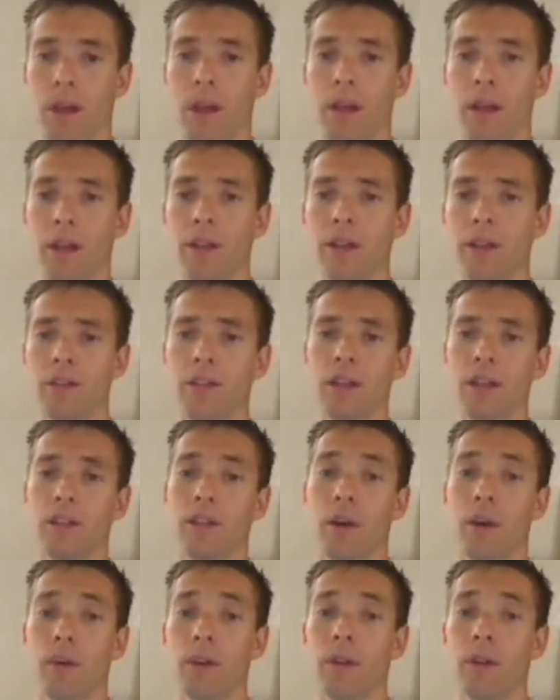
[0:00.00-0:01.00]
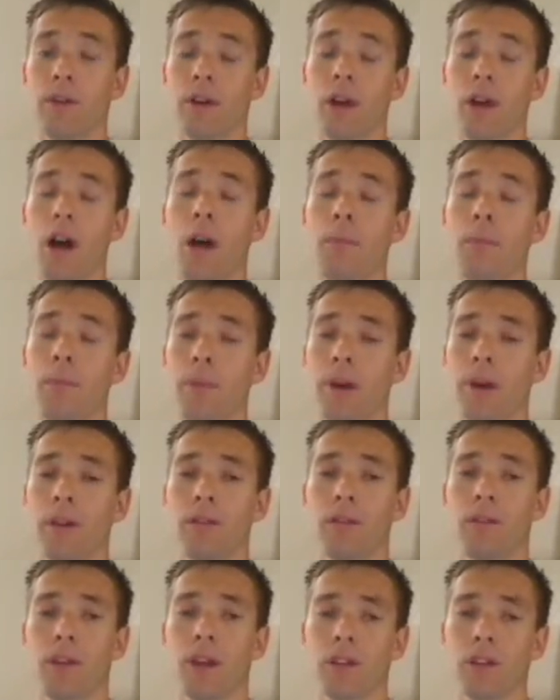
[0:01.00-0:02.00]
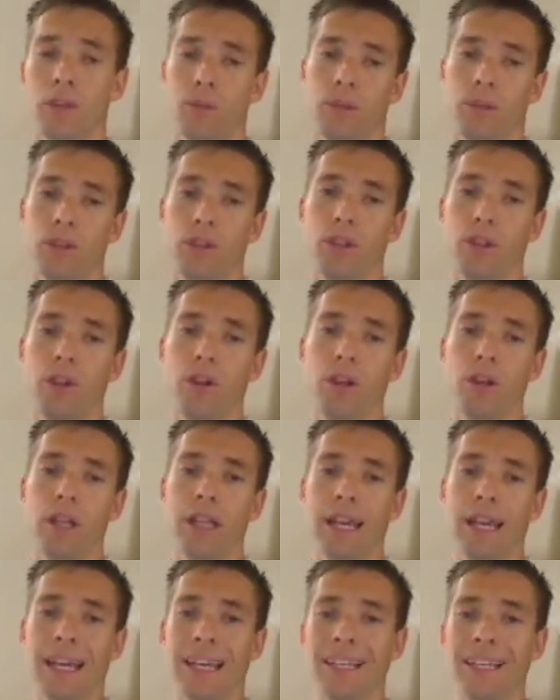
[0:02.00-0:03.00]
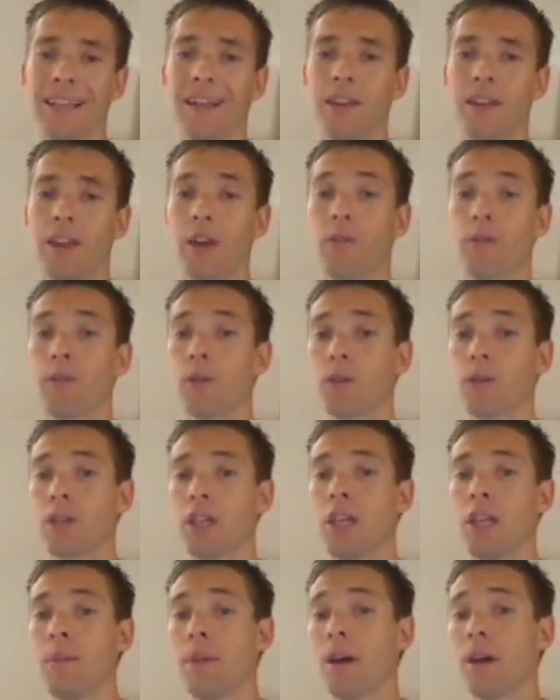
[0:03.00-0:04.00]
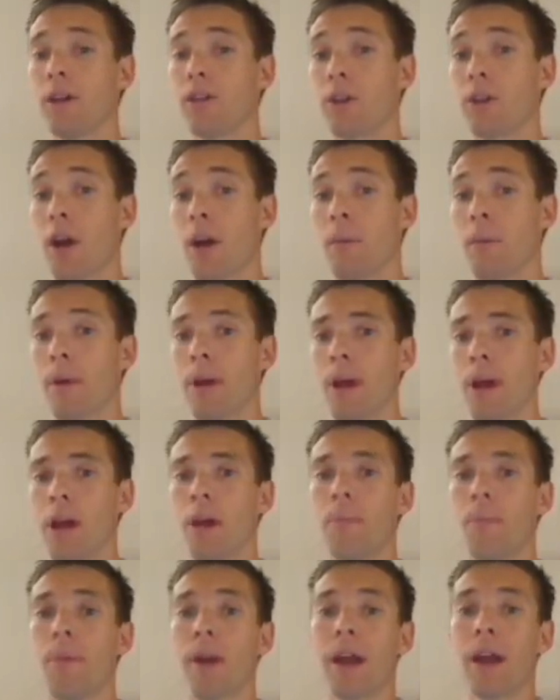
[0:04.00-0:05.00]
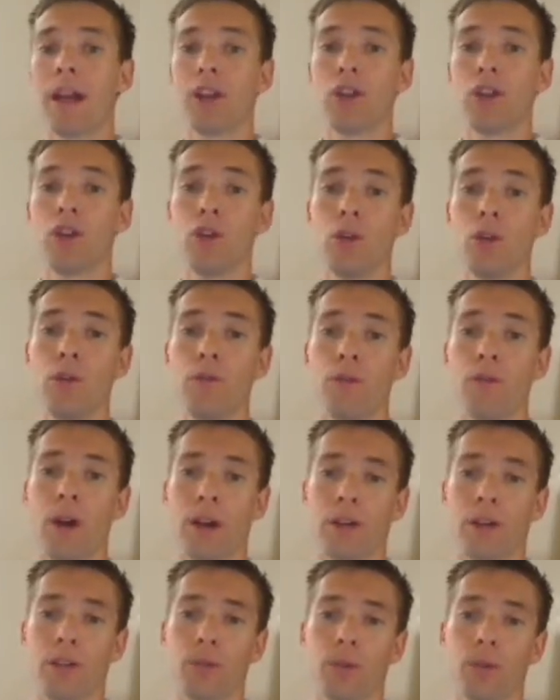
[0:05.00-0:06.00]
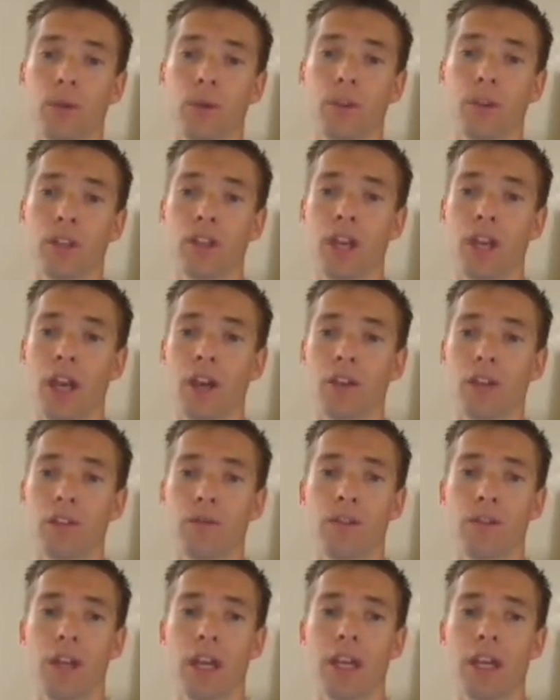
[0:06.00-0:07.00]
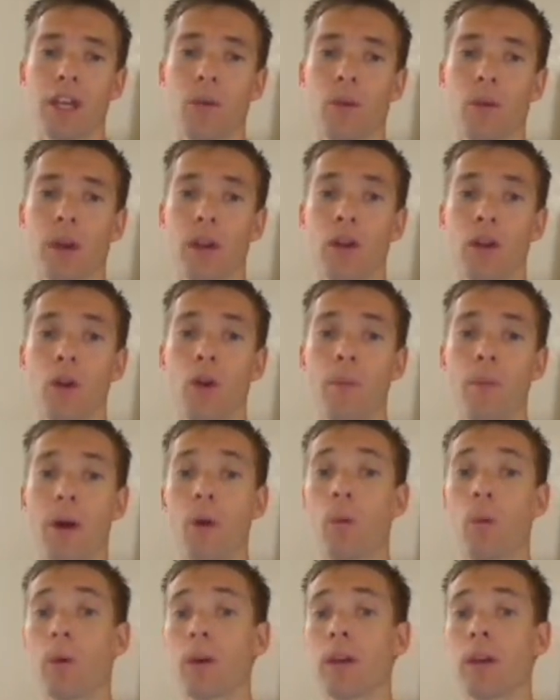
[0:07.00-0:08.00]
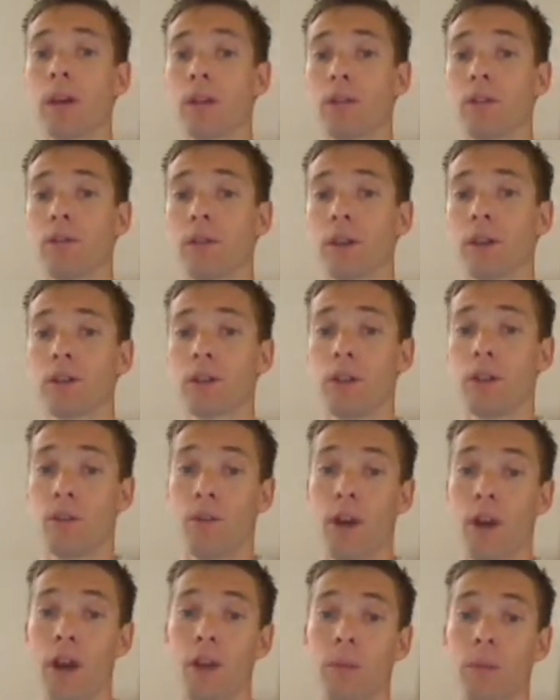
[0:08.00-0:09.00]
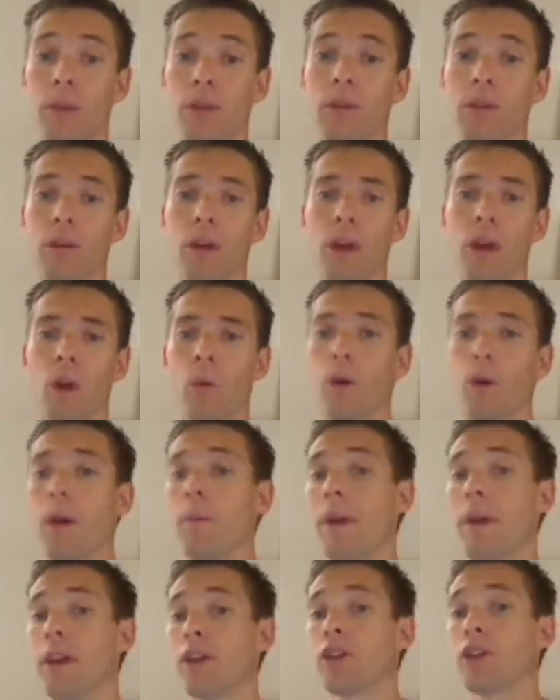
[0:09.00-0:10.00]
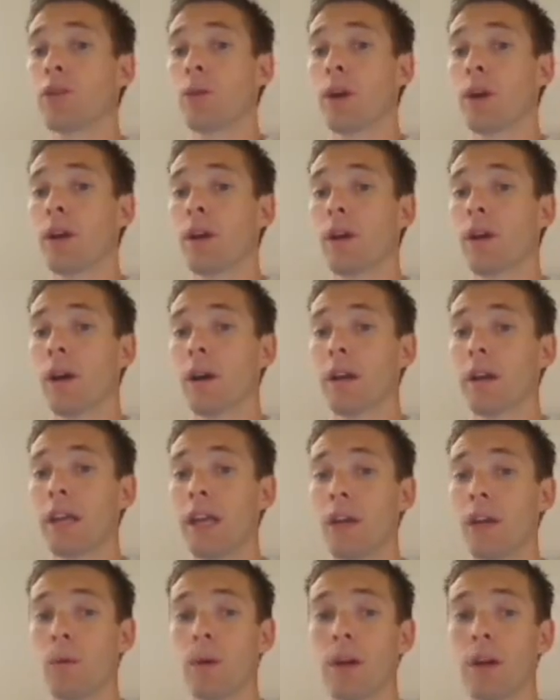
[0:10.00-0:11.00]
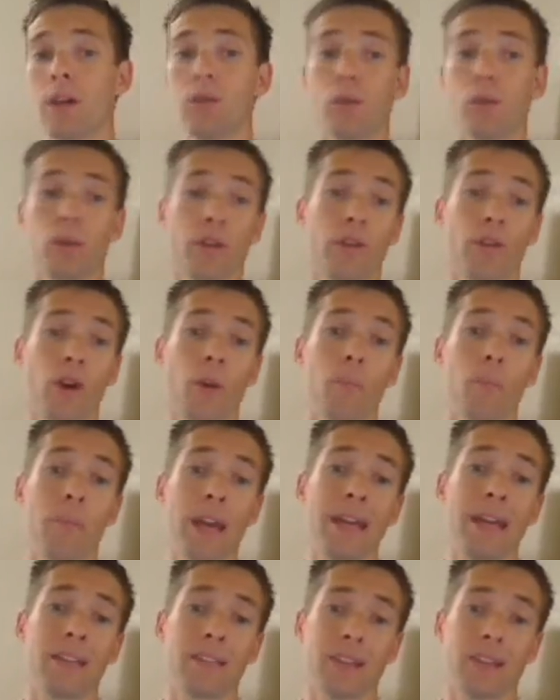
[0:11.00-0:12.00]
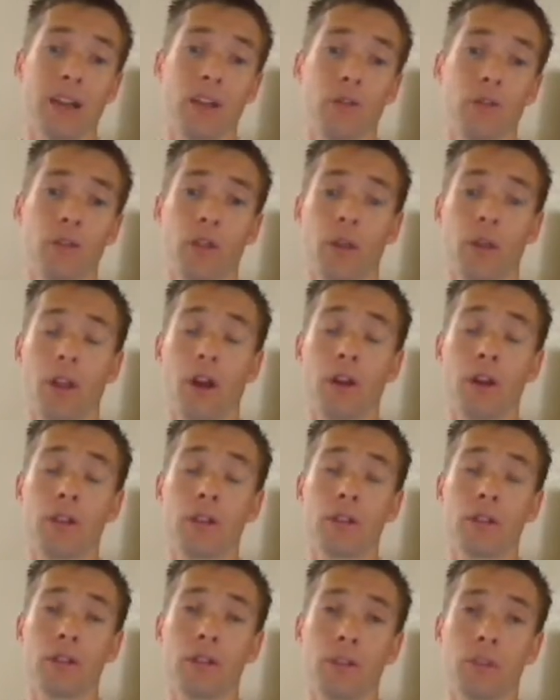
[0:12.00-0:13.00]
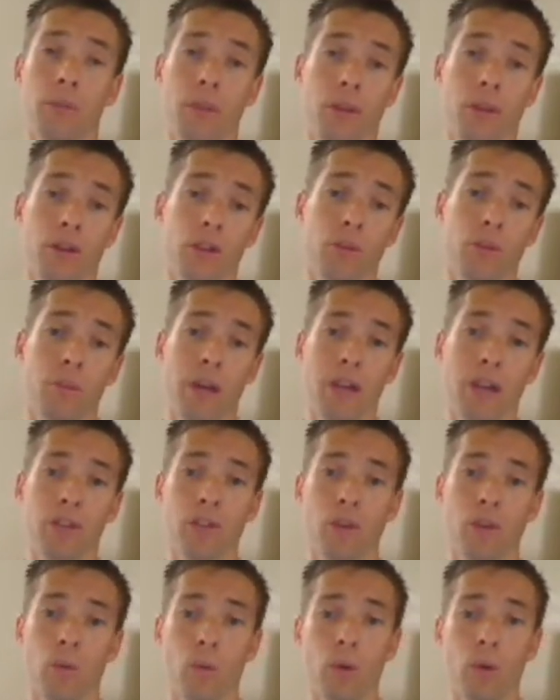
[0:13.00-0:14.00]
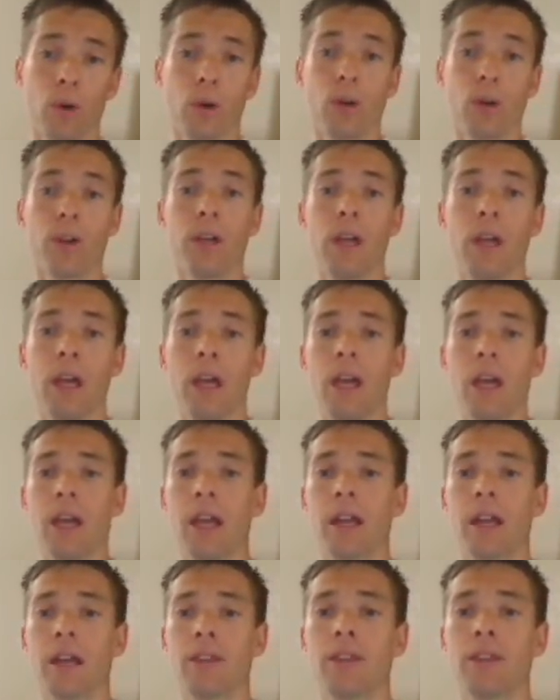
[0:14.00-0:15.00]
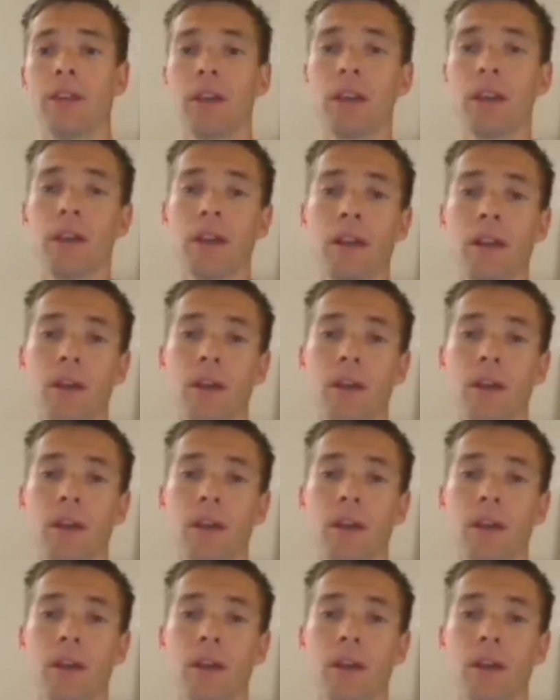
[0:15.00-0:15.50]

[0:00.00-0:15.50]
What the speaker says: Now these days I would never compromise customer security like I did on that first email drop, but I do find a thrill in the challenge of taking what I know about working in structured environments where I manage credit card gateways or develop bank sites for some of the largest banks in the world, and I think